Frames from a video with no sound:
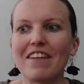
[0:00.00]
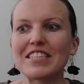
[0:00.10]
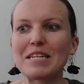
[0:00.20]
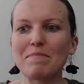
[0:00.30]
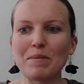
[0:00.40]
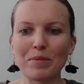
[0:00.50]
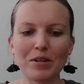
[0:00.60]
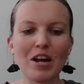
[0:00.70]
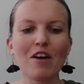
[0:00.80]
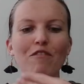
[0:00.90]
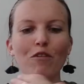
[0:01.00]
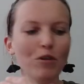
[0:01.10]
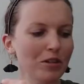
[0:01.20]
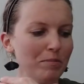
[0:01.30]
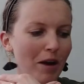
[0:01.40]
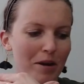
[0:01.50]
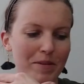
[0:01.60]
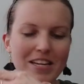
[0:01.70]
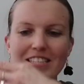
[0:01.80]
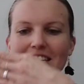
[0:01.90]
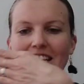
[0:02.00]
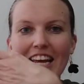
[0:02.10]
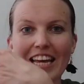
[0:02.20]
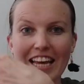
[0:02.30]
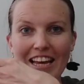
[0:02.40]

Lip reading: I've seen people fold Barbies like